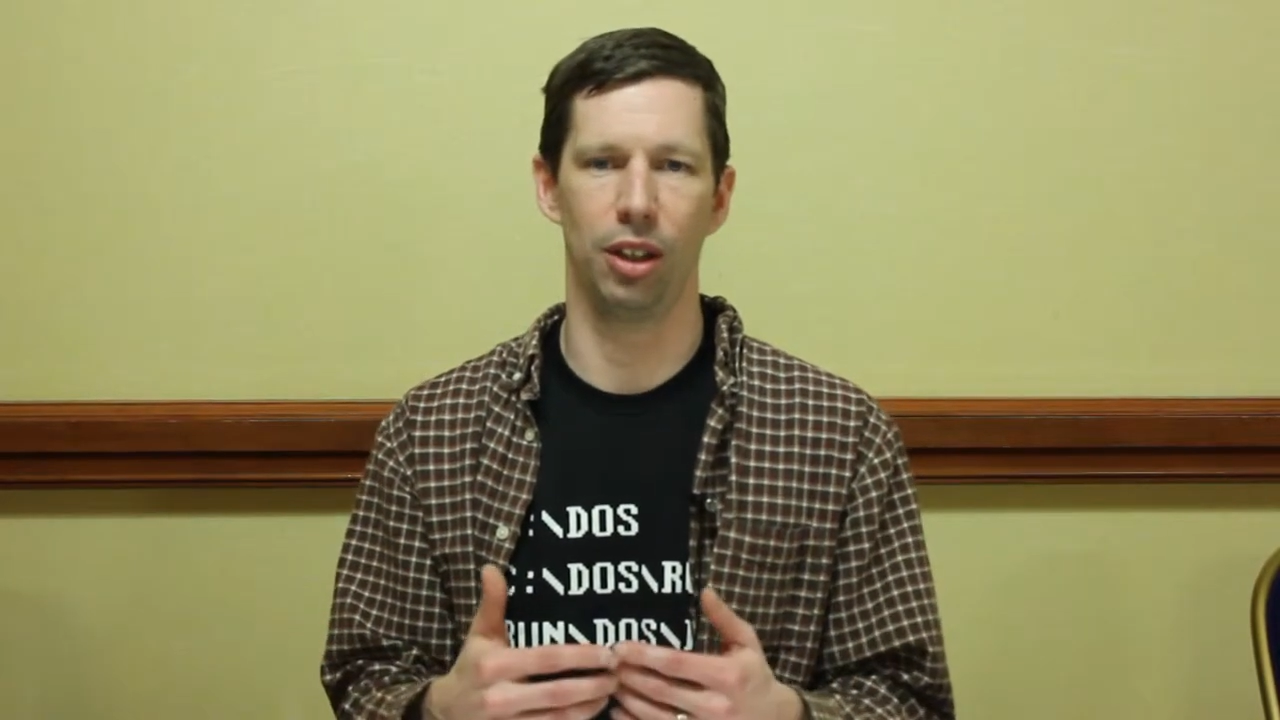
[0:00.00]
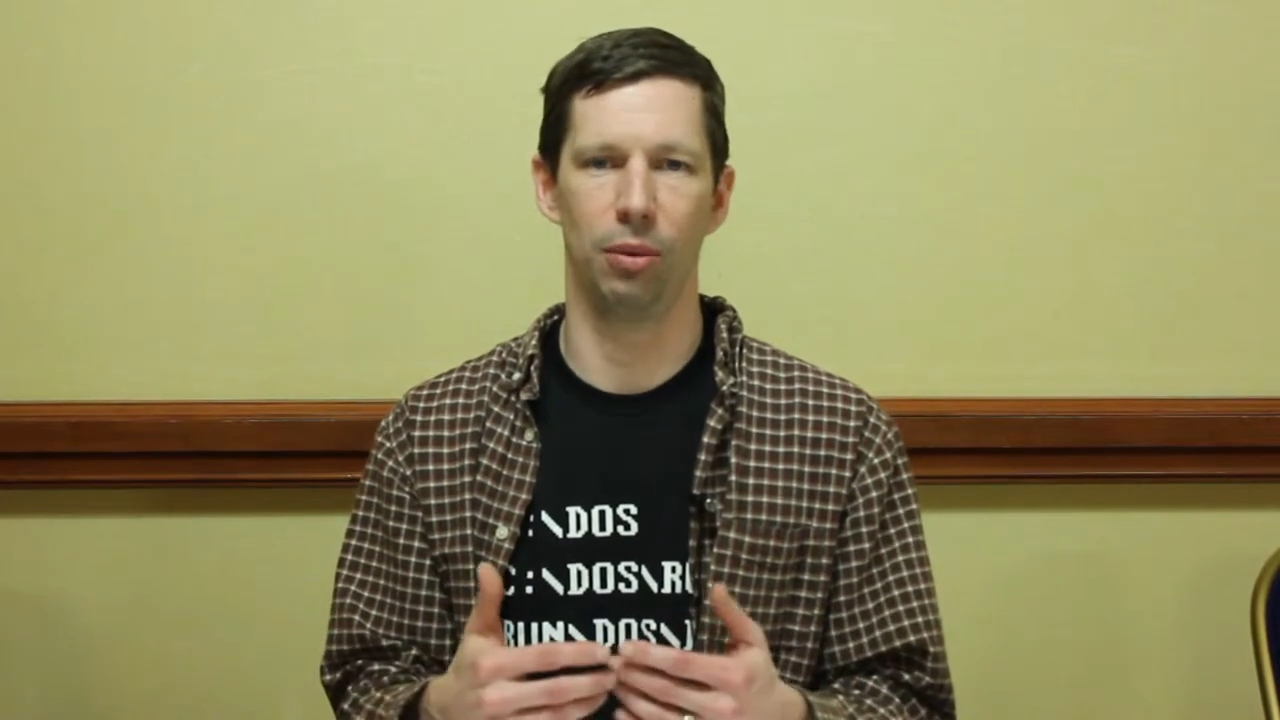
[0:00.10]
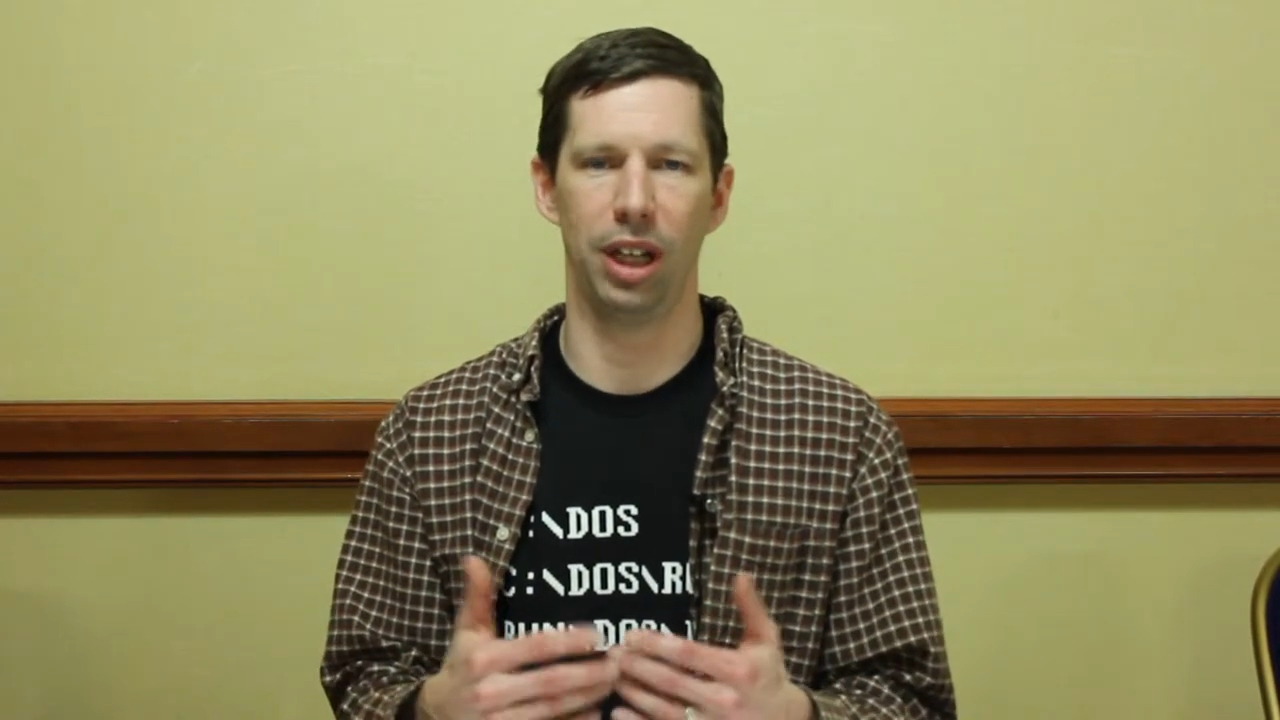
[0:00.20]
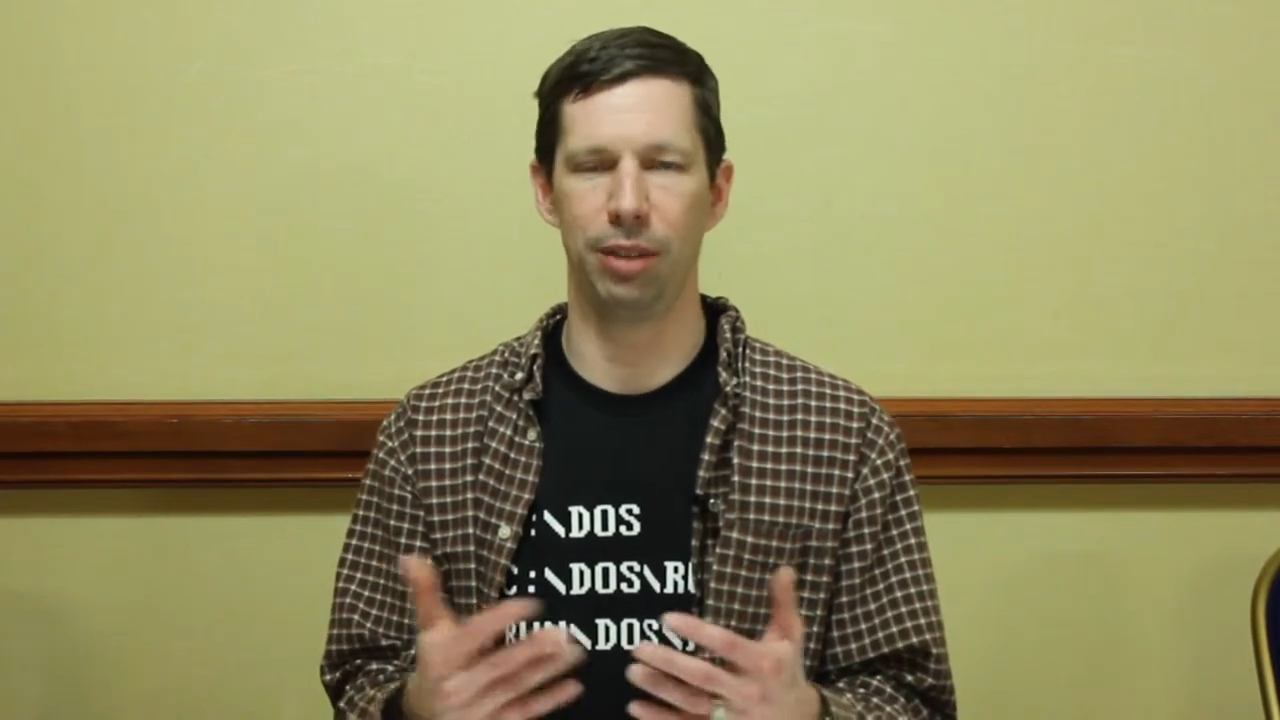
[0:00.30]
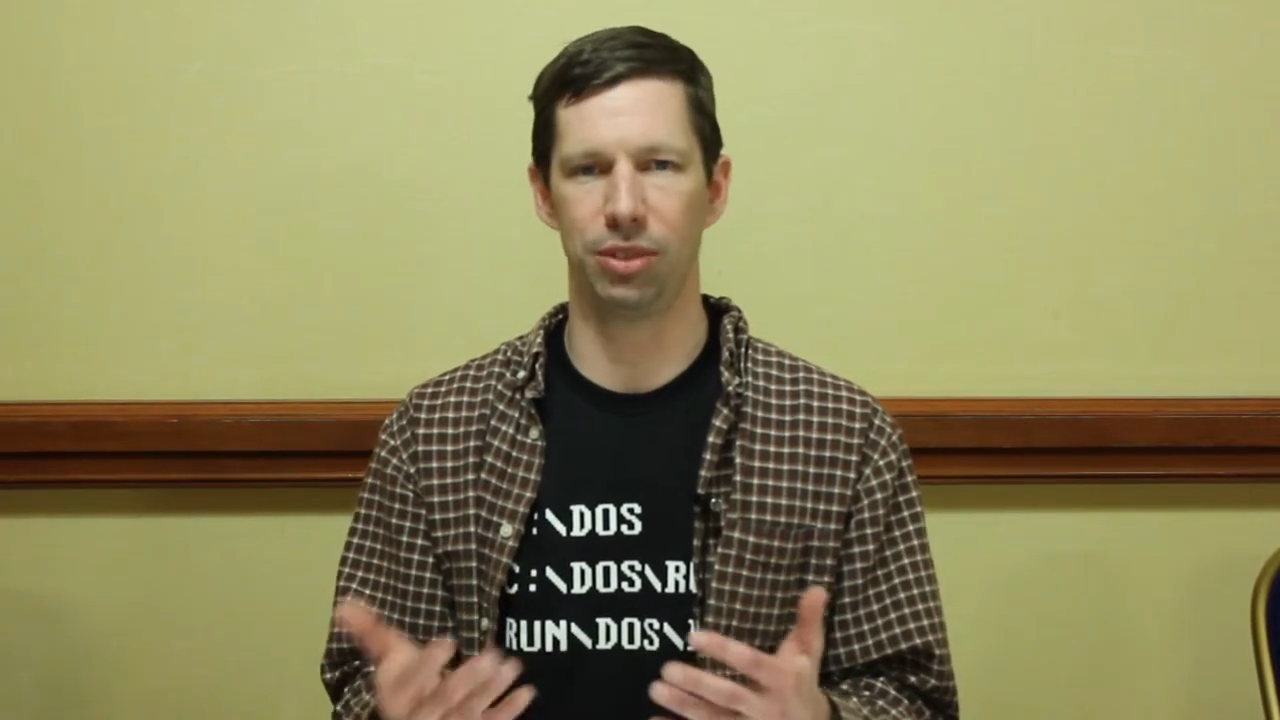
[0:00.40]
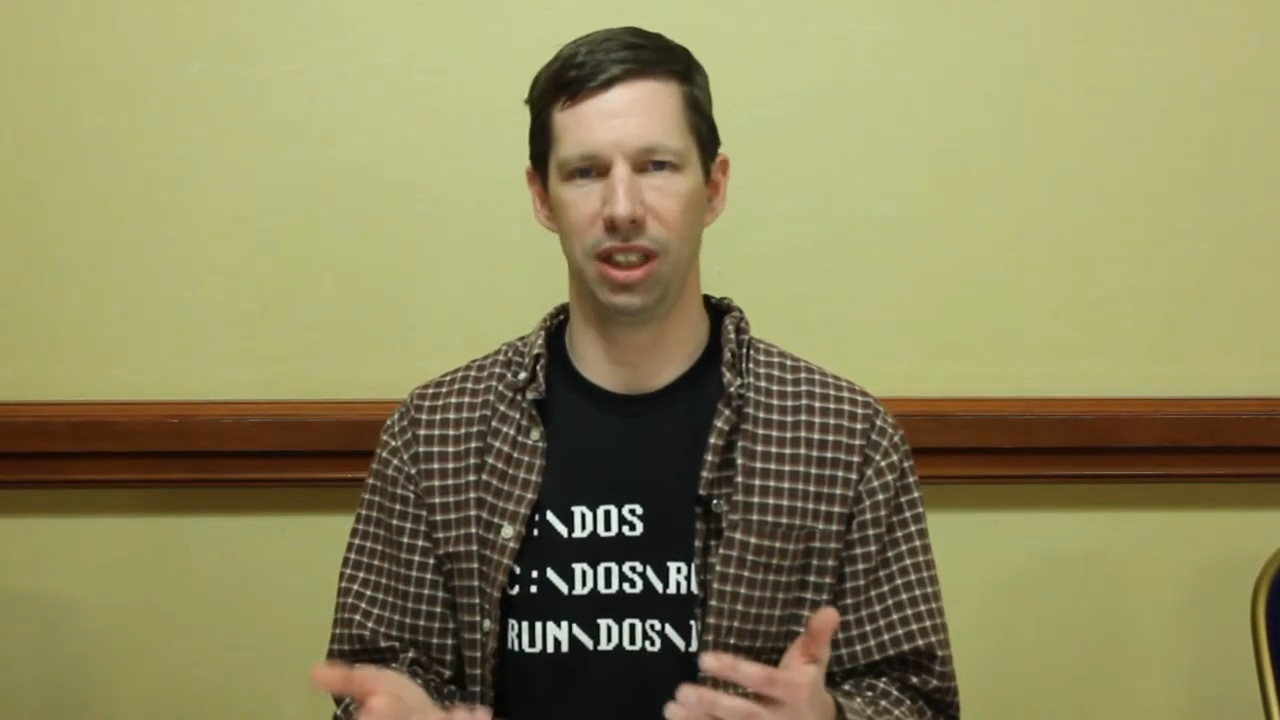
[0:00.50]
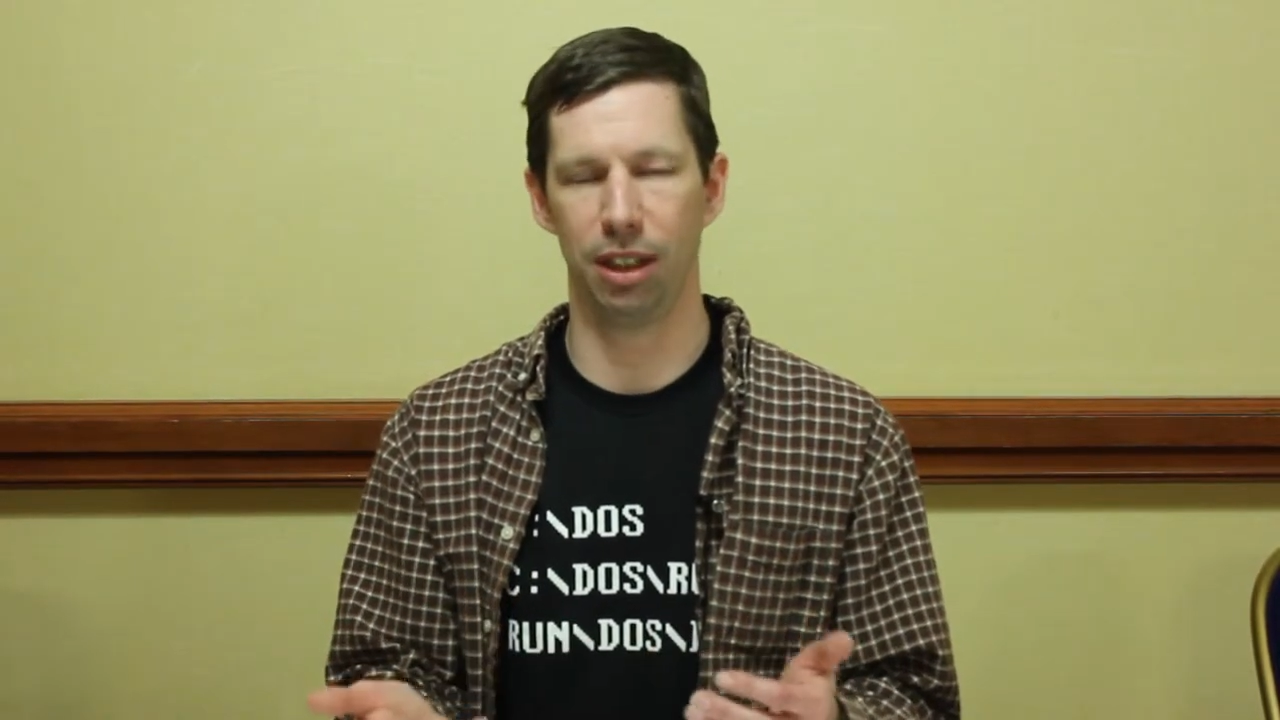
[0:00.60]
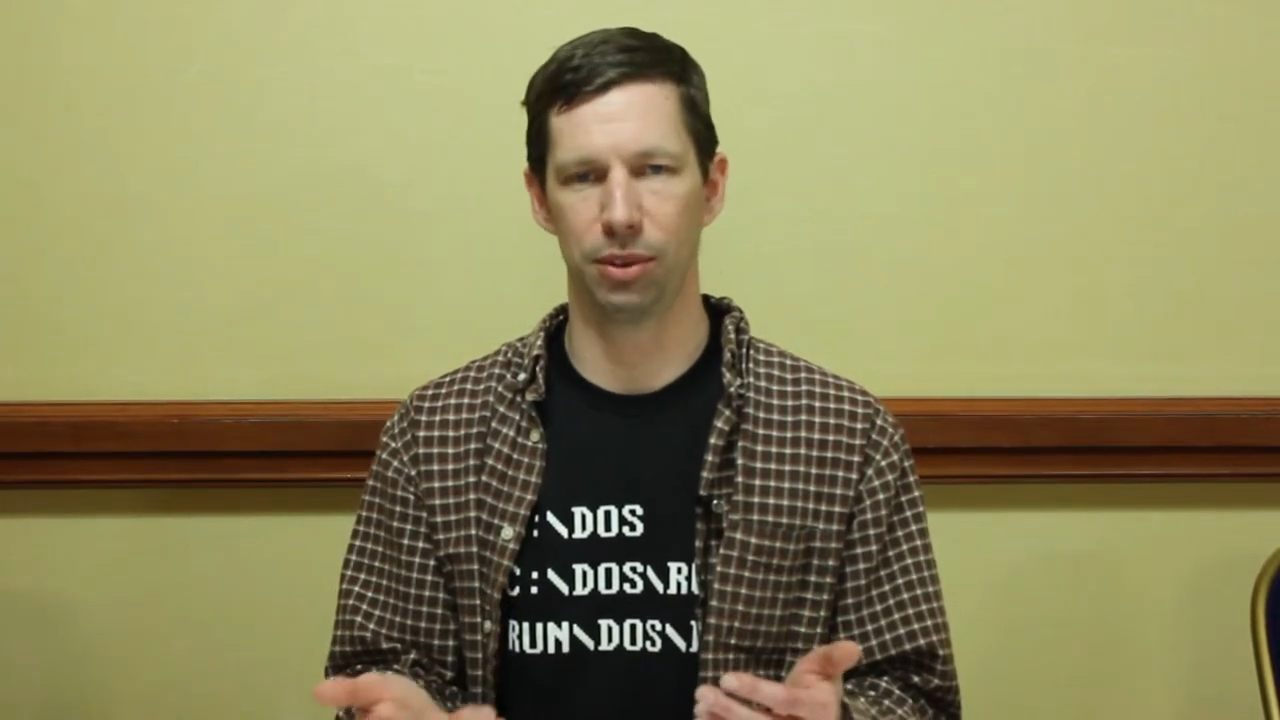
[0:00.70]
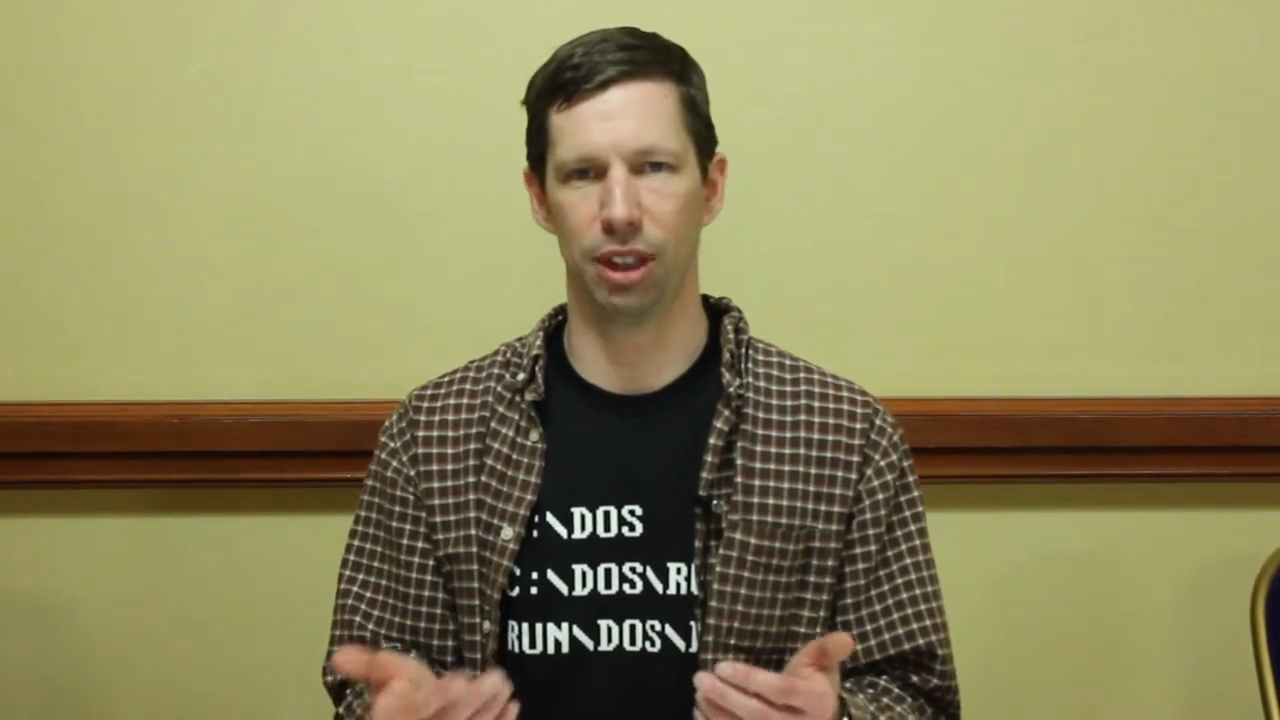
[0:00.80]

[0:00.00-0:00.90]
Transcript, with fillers: YMCA